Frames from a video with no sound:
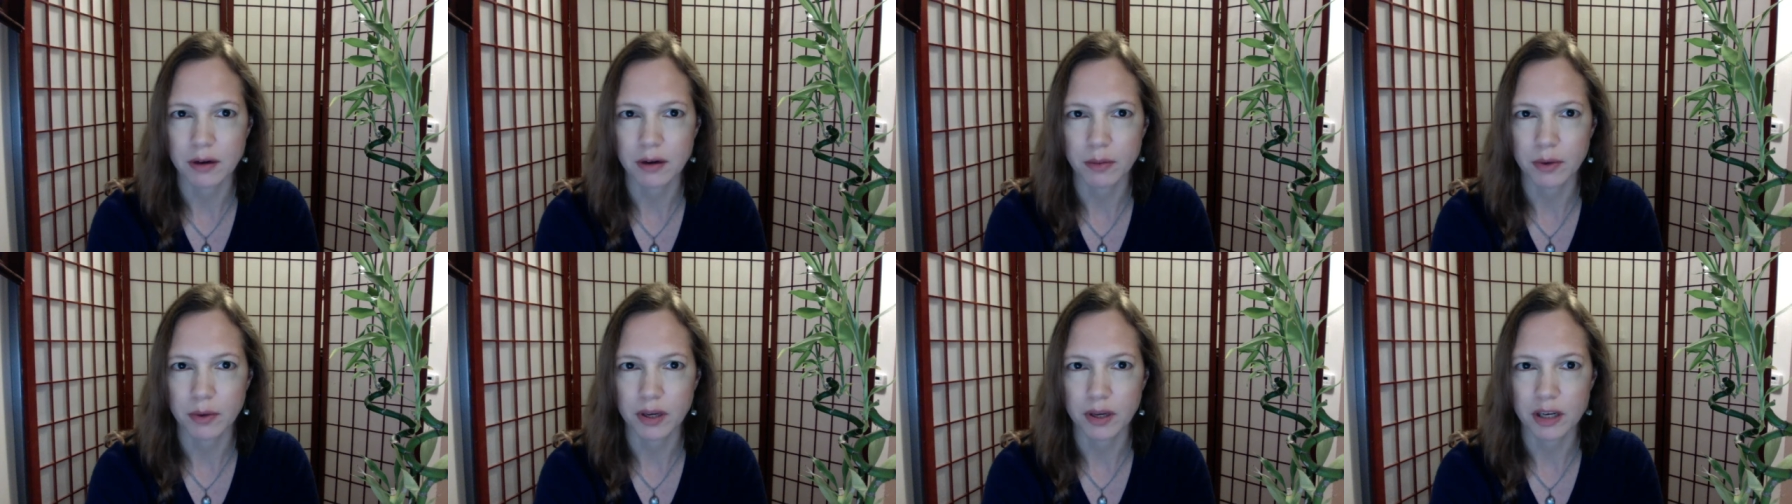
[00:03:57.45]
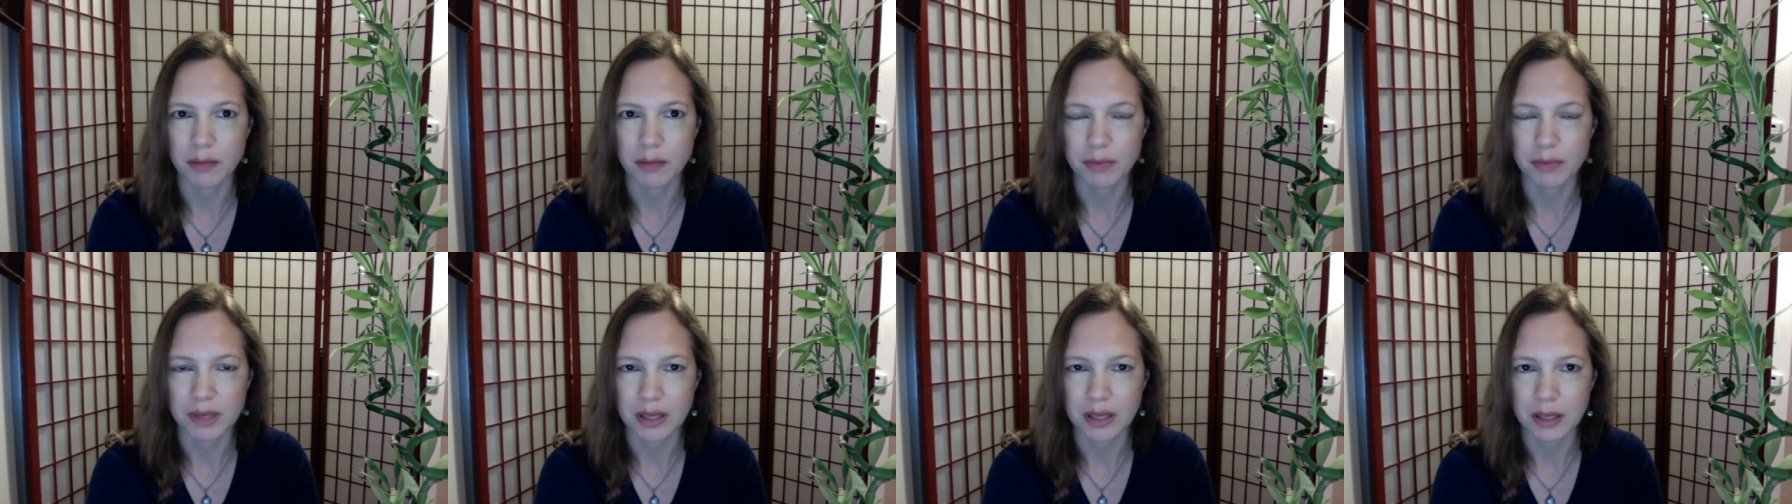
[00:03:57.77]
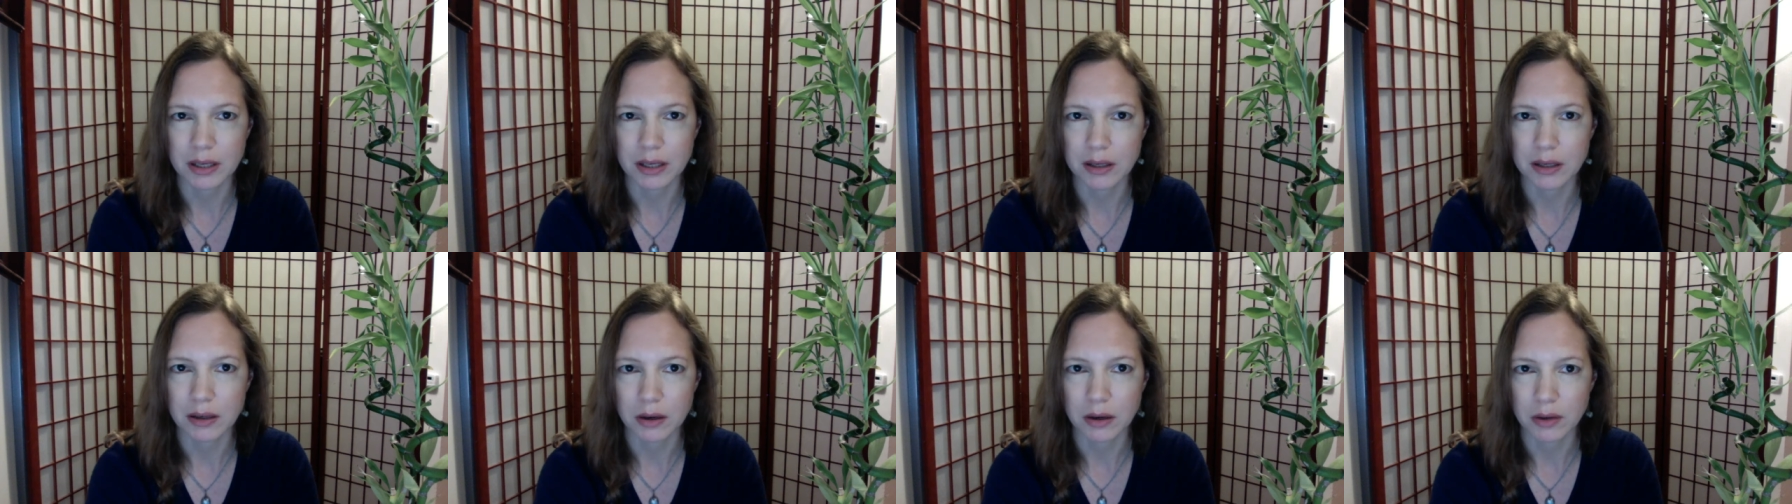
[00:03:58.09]
We're going to
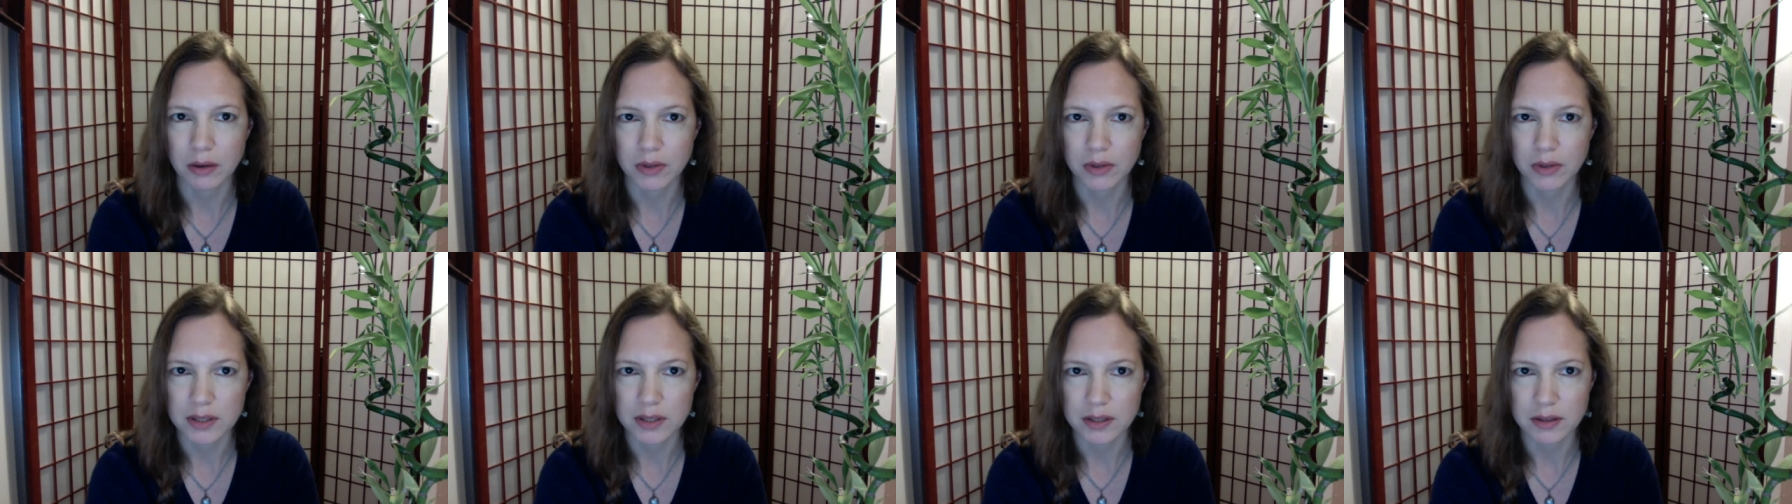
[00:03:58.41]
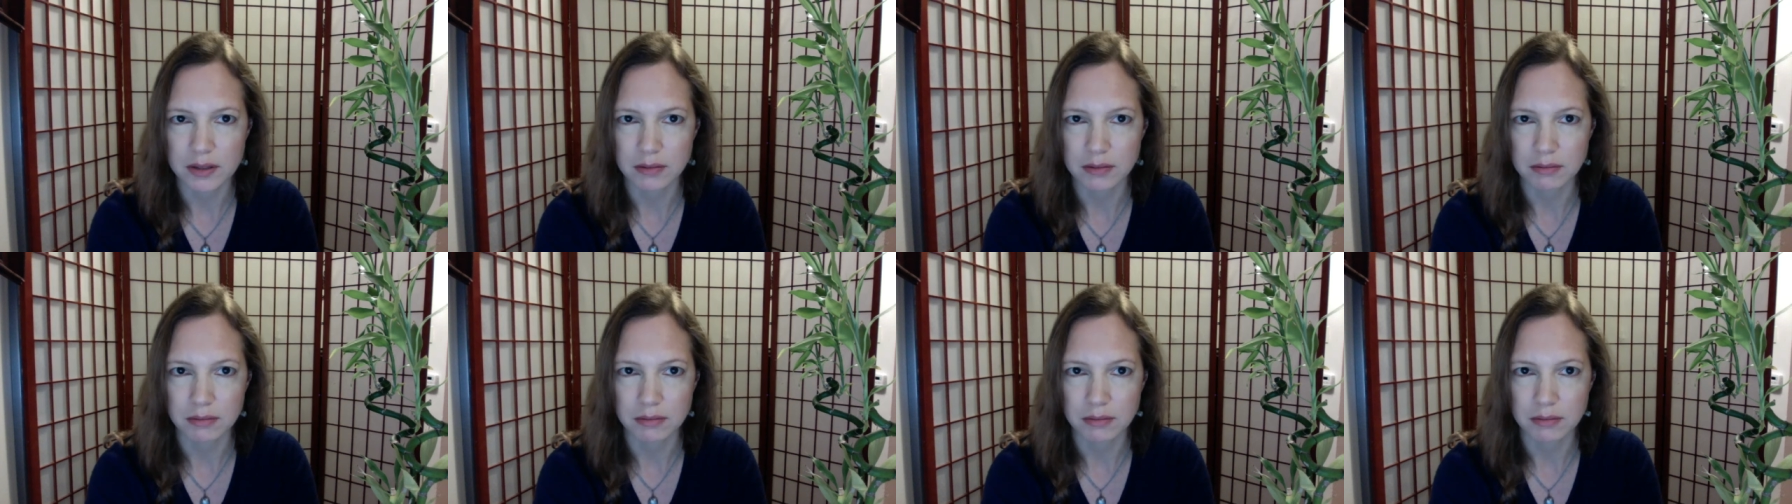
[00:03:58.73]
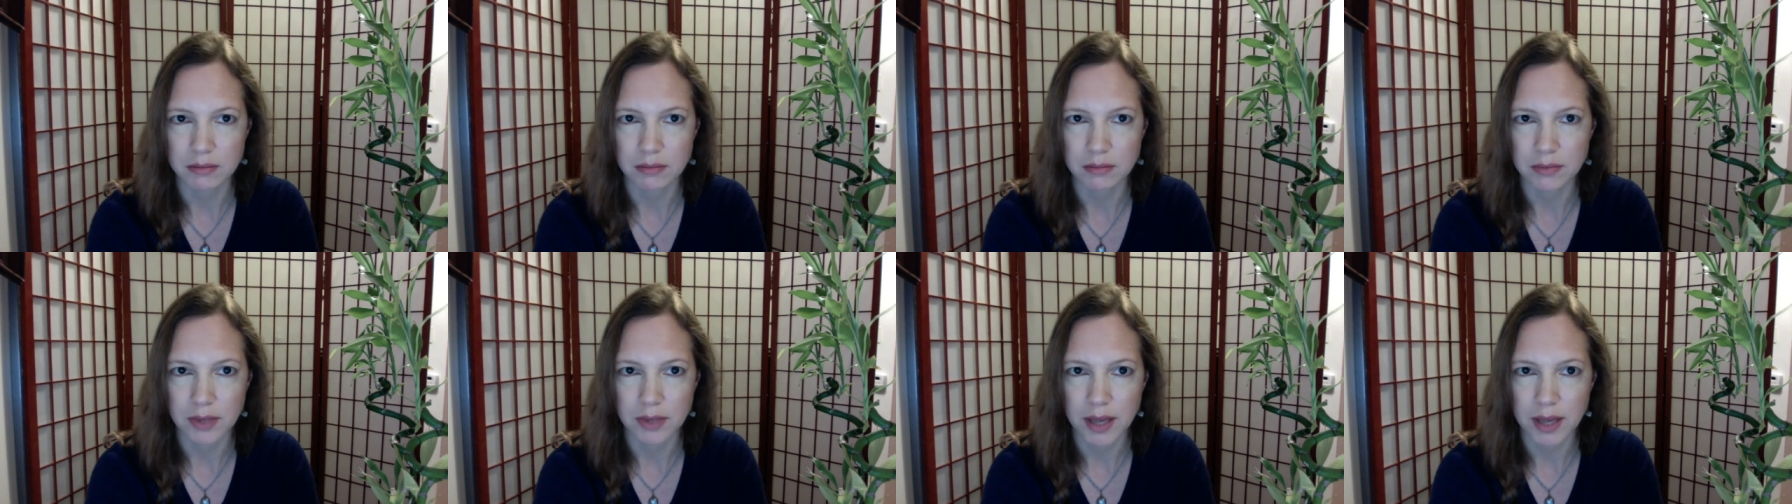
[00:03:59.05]
be on this
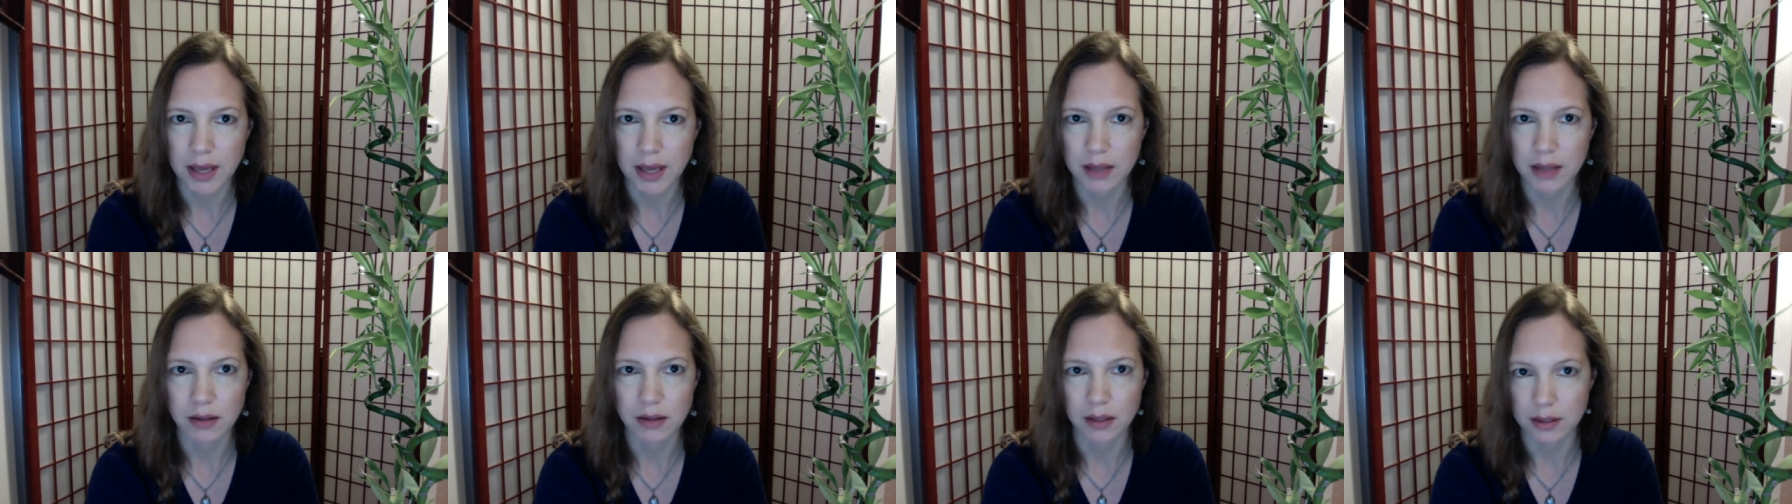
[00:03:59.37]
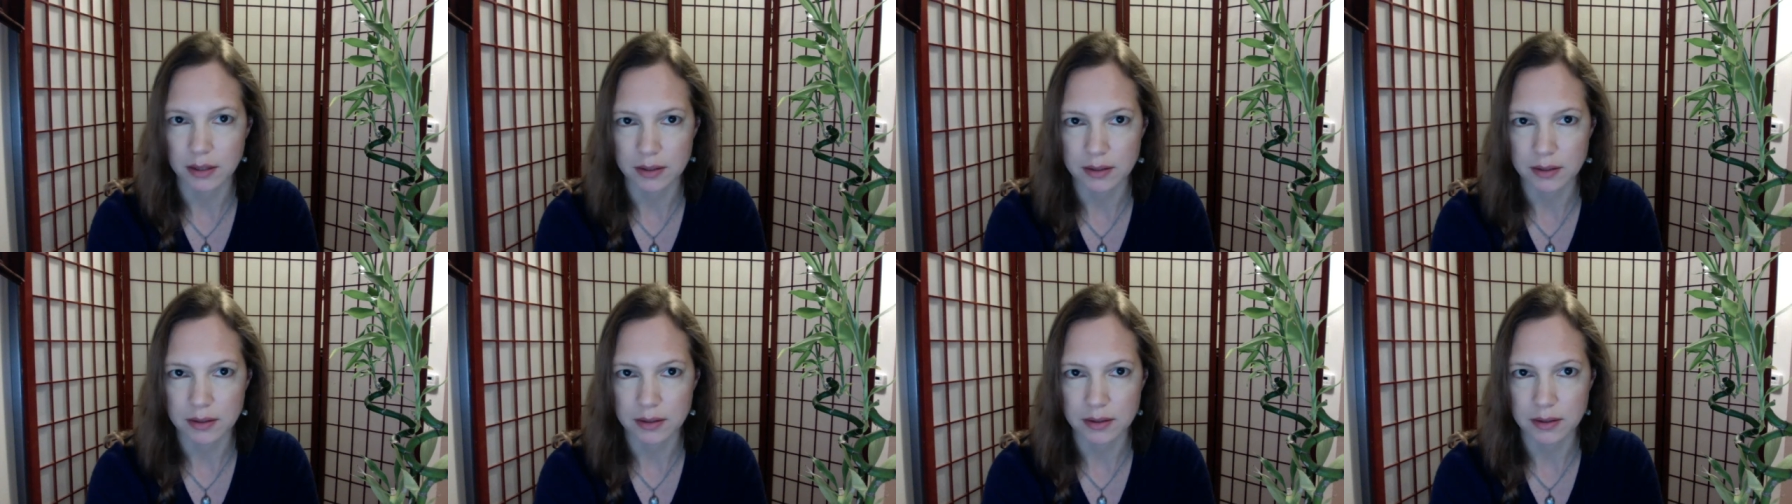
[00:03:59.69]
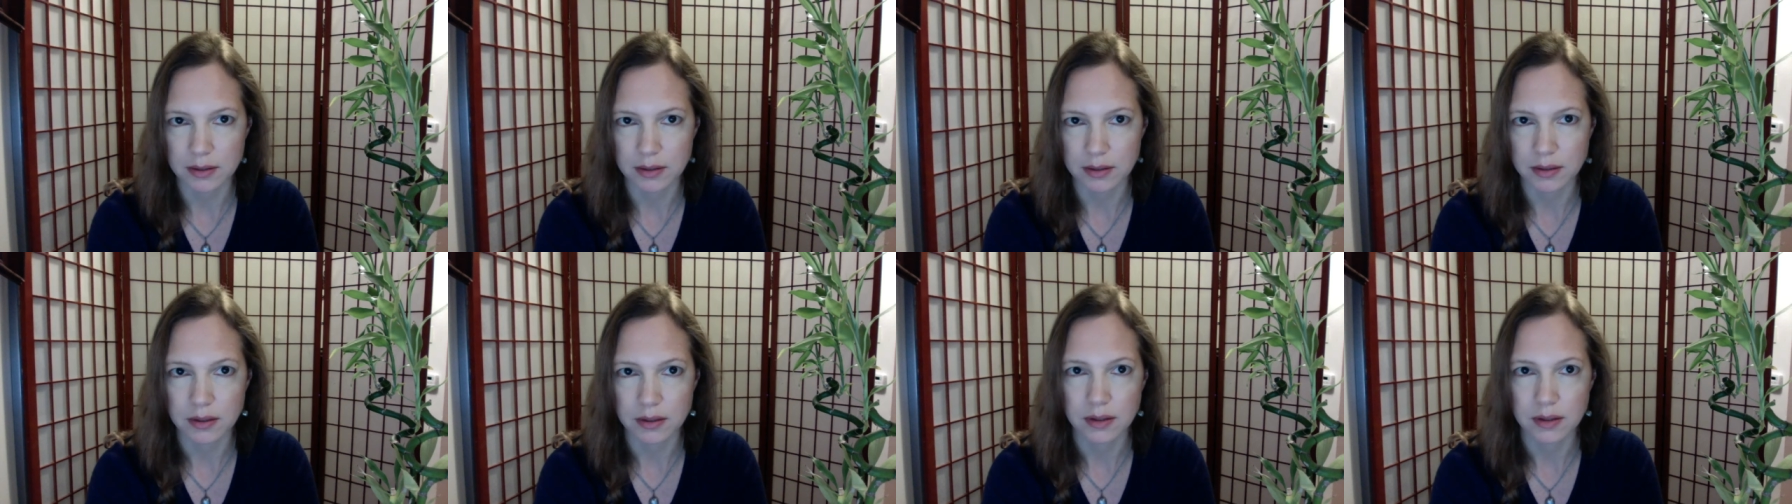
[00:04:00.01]
endless